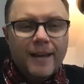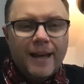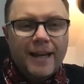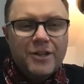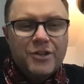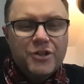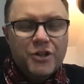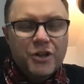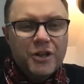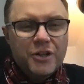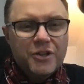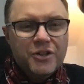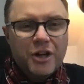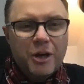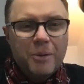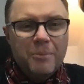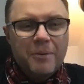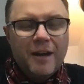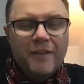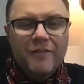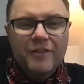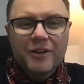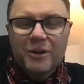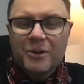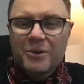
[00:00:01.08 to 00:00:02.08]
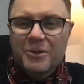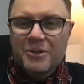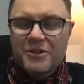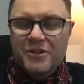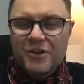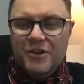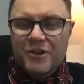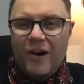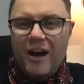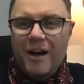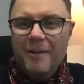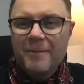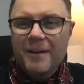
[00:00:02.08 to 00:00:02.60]
Hey, church, hope you're having a good
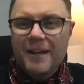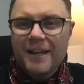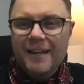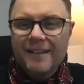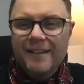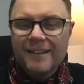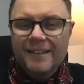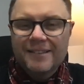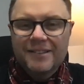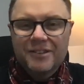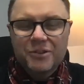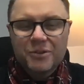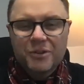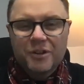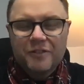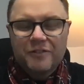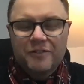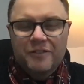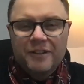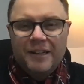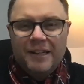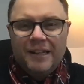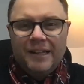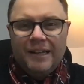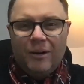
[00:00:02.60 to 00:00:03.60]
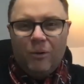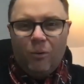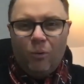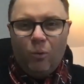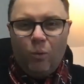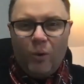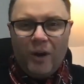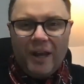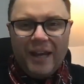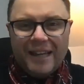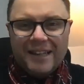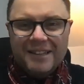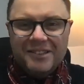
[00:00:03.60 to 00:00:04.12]
time in this sort of
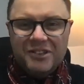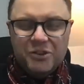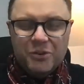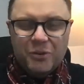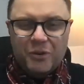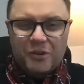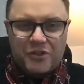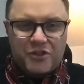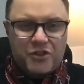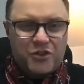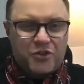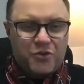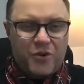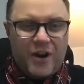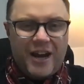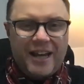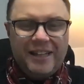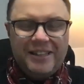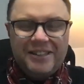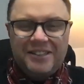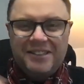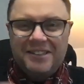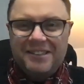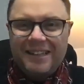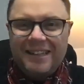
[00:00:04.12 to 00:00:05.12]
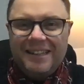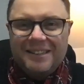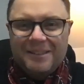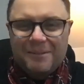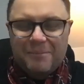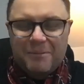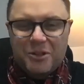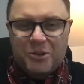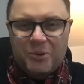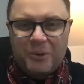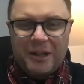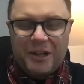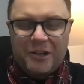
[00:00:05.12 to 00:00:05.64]
weird, sort of strange
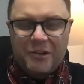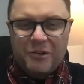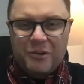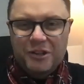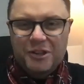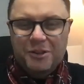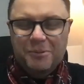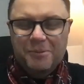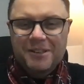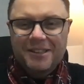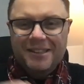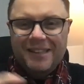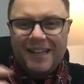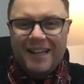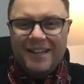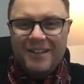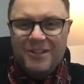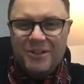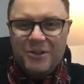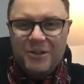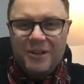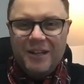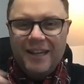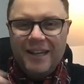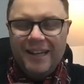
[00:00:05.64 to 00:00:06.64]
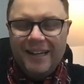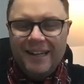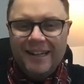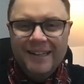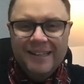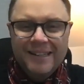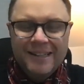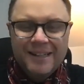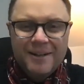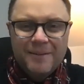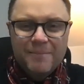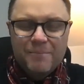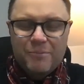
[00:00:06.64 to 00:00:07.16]
season between Christmas and New
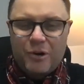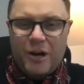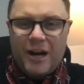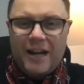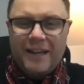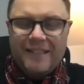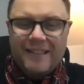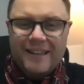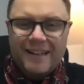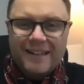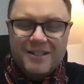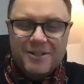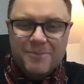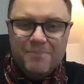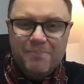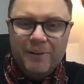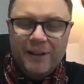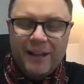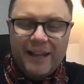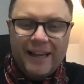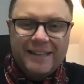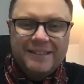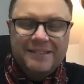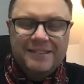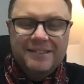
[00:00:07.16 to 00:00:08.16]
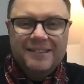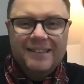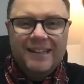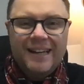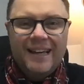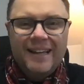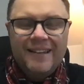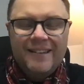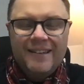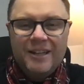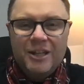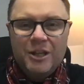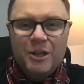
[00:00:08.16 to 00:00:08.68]
Year. Praying that it's blessed
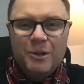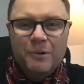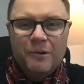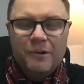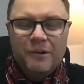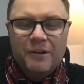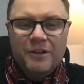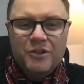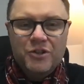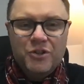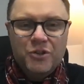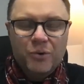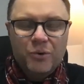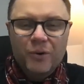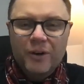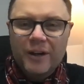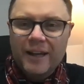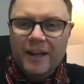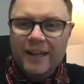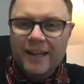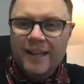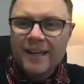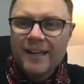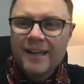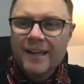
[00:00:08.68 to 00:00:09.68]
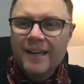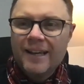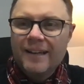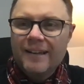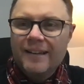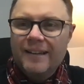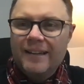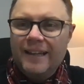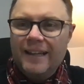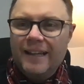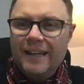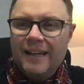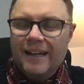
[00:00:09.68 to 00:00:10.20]
and that you are enjoying
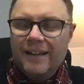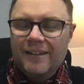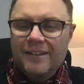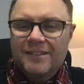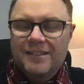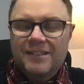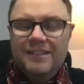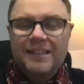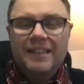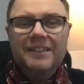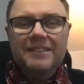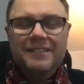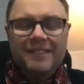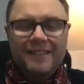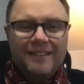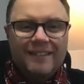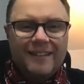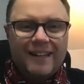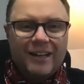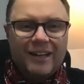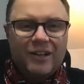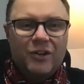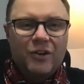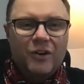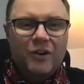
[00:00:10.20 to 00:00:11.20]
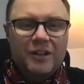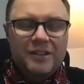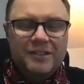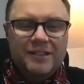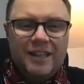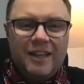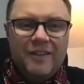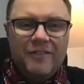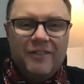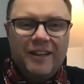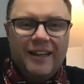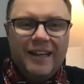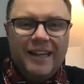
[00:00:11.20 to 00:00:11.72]
the uh, the season that God is
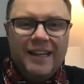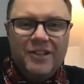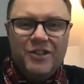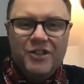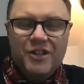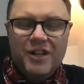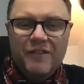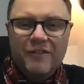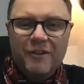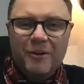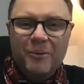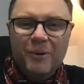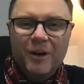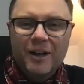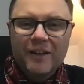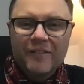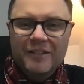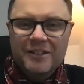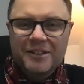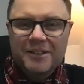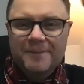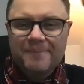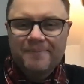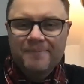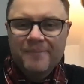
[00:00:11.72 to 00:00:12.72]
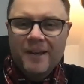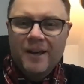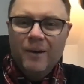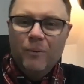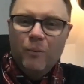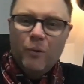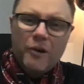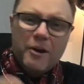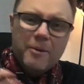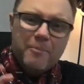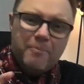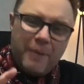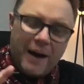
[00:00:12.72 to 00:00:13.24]
giving each and every one of us.
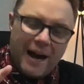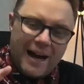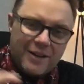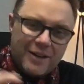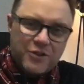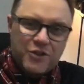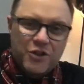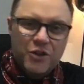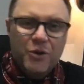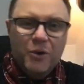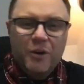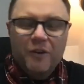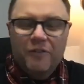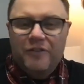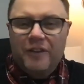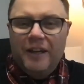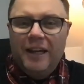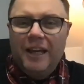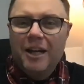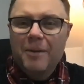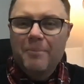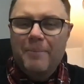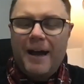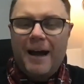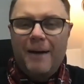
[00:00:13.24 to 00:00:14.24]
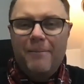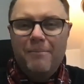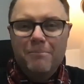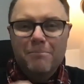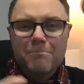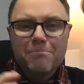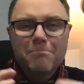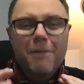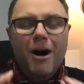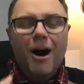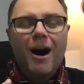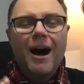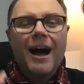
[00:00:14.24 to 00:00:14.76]
We're in part two of thinking about
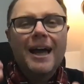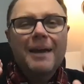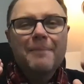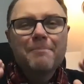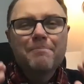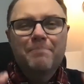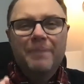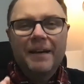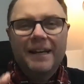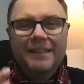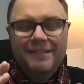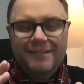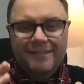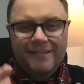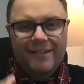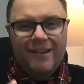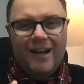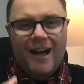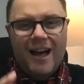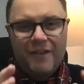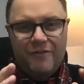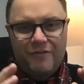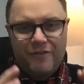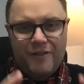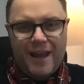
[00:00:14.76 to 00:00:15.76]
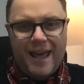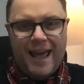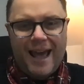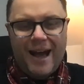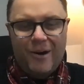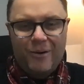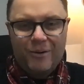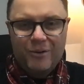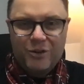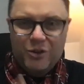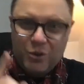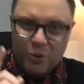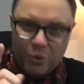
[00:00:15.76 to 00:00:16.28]
my best life
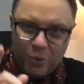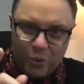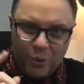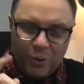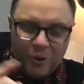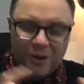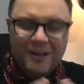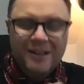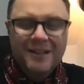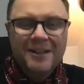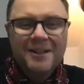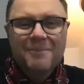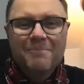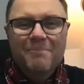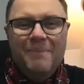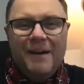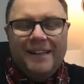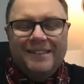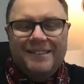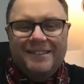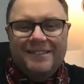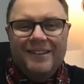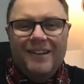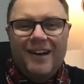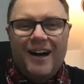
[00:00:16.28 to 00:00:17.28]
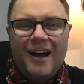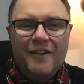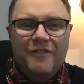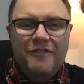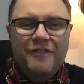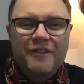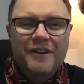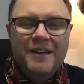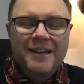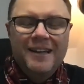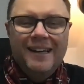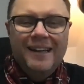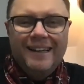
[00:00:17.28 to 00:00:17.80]
now, your best
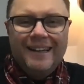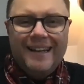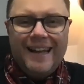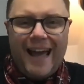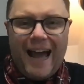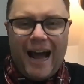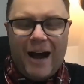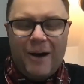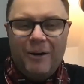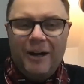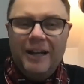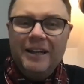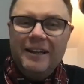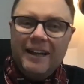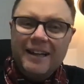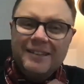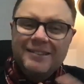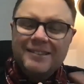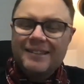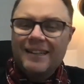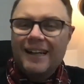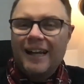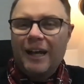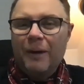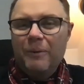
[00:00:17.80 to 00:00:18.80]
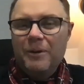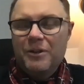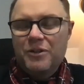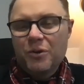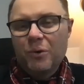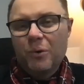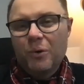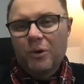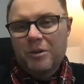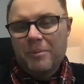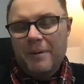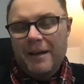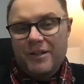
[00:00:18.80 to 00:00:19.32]
life now. And yesterday we
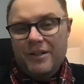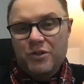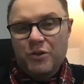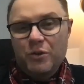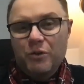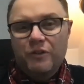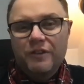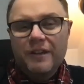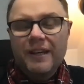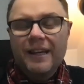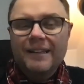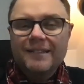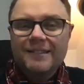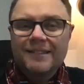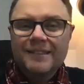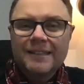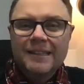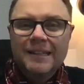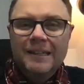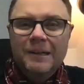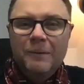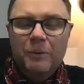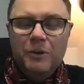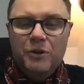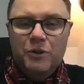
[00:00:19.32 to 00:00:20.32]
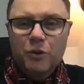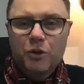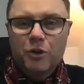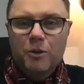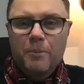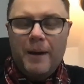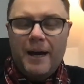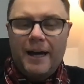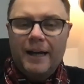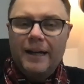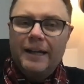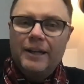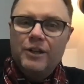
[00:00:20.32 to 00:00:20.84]
talked about two things. We talked
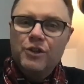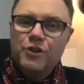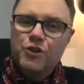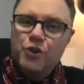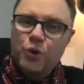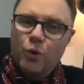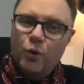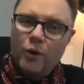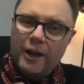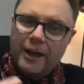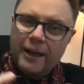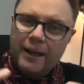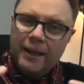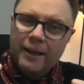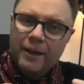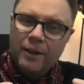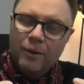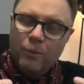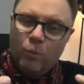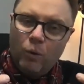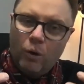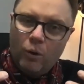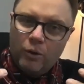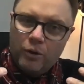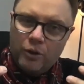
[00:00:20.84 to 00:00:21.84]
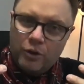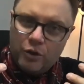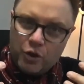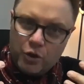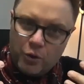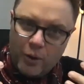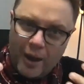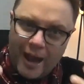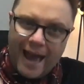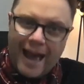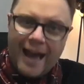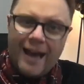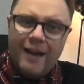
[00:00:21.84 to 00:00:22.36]
about enjoying what
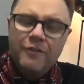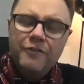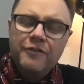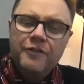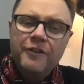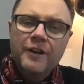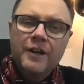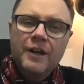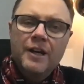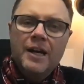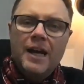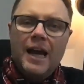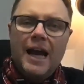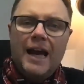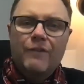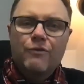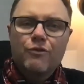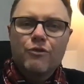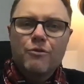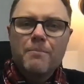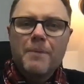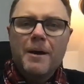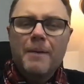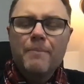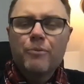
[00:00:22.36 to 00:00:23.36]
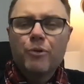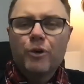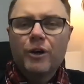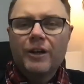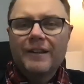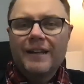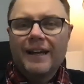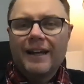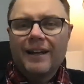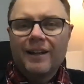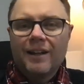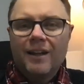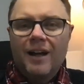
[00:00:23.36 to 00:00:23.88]
you have and
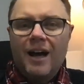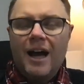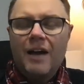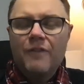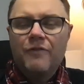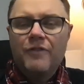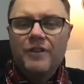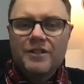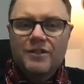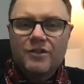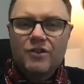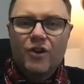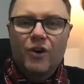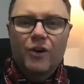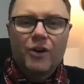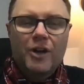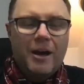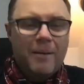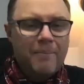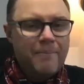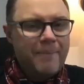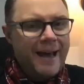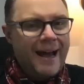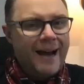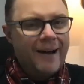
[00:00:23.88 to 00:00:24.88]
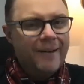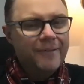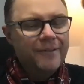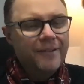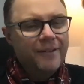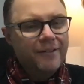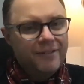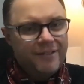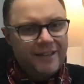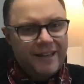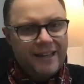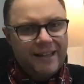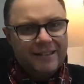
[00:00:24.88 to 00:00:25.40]
remembering that life is not about
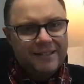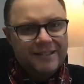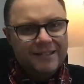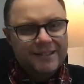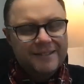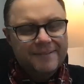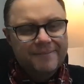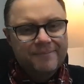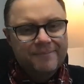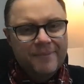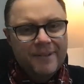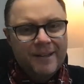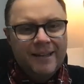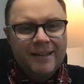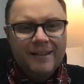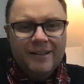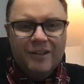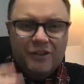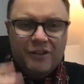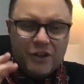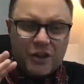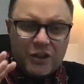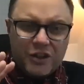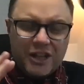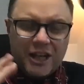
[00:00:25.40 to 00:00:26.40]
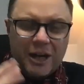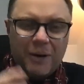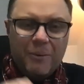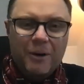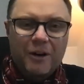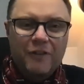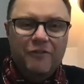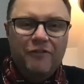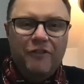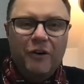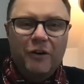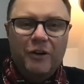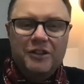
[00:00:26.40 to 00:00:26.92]
things. The third thing I
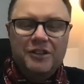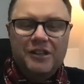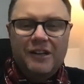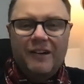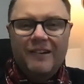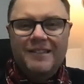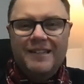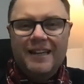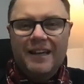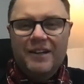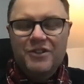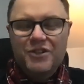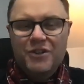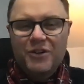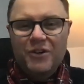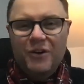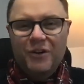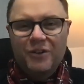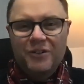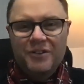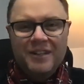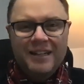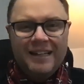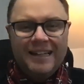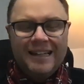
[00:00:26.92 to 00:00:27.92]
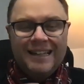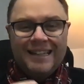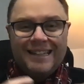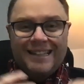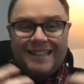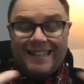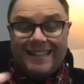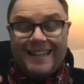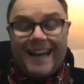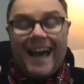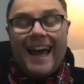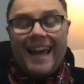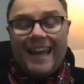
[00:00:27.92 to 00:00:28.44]
want to focus our attention on
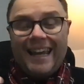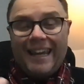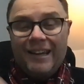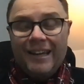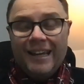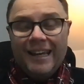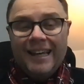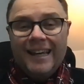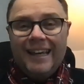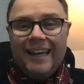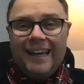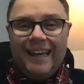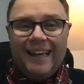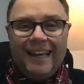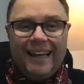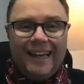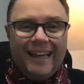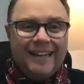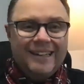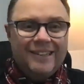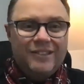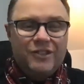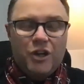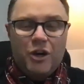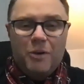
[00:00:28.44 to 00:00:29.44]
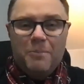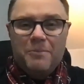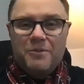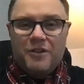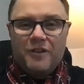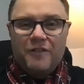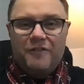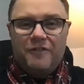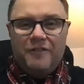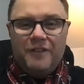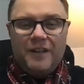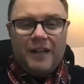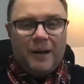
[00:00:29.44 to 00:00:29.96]
today, in terms
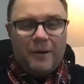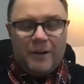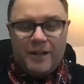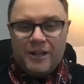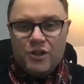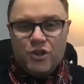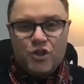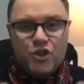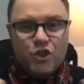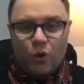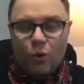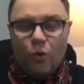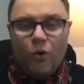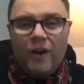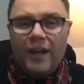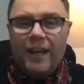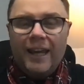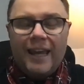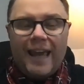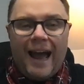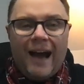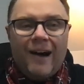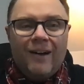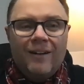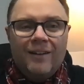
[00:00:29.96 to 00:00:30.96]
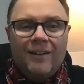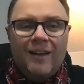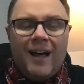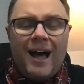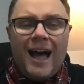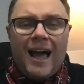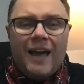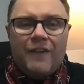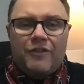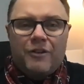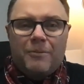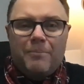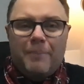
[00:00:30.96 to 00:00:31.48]
of you know enjoying our
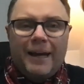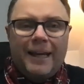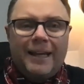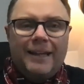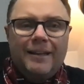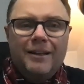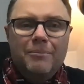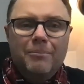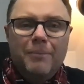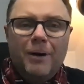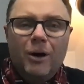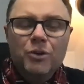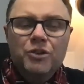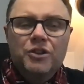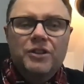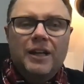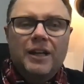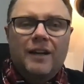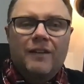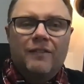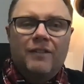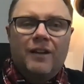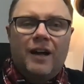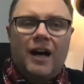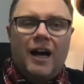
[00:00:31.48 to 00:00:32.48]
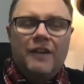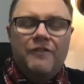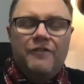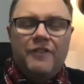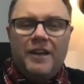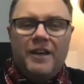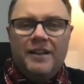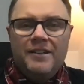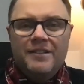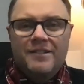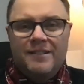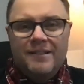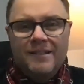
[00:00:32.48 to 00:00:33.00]
life and making the most out of life,
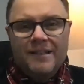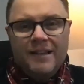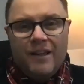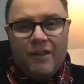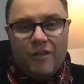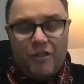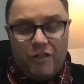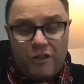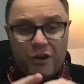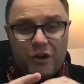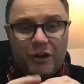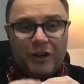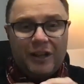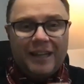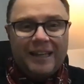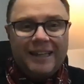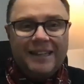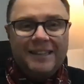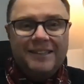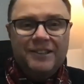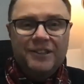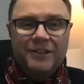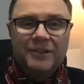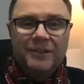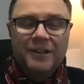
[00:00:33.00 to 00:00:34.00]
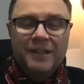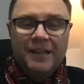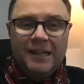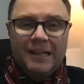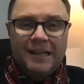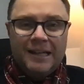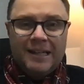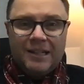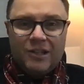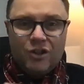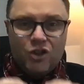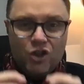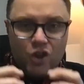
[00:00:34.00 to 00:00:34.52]
is thirdly to
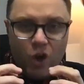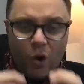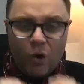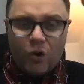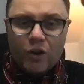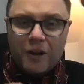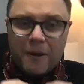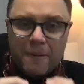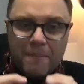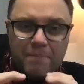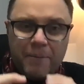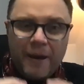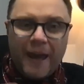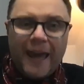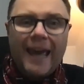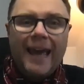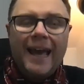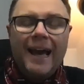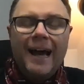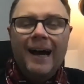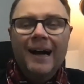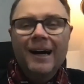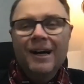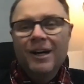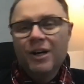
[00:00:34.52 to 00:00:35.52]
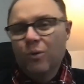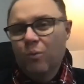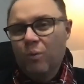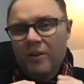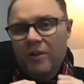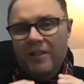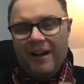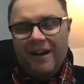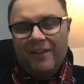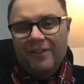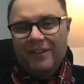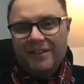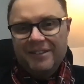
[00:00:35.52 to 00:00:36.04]
not compare
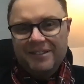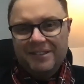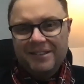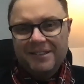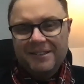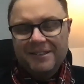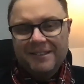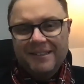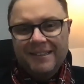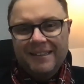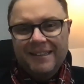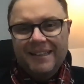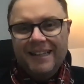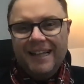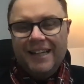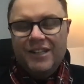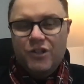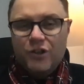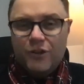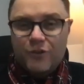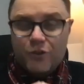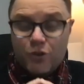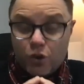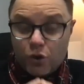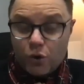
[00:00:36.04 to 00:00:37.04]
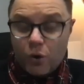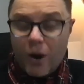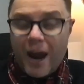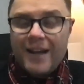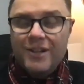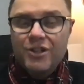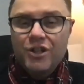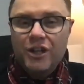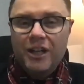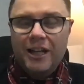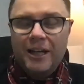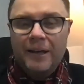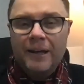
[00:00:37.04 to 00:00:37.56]
with others. It's a
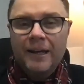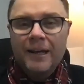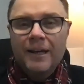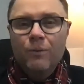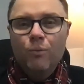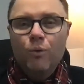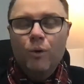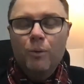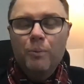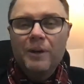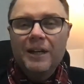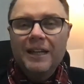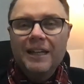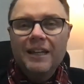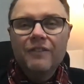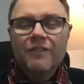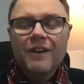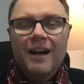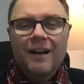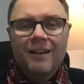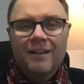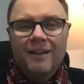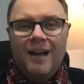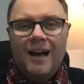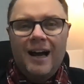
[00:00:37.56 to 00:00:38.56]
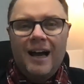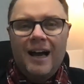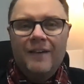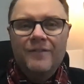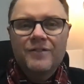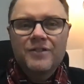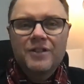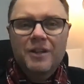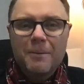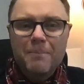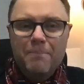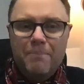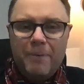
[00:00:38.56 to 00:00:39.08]
tragedy when we live our
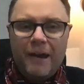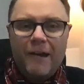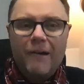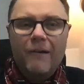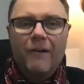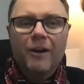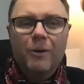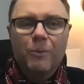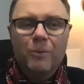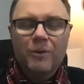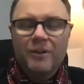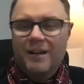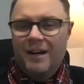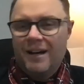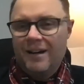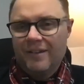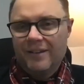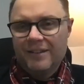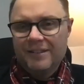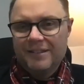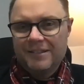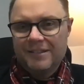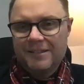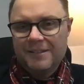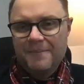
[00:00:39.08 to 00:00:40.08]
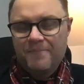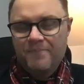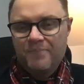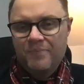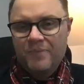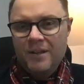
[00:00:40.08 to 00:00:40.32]
lives comparing with others.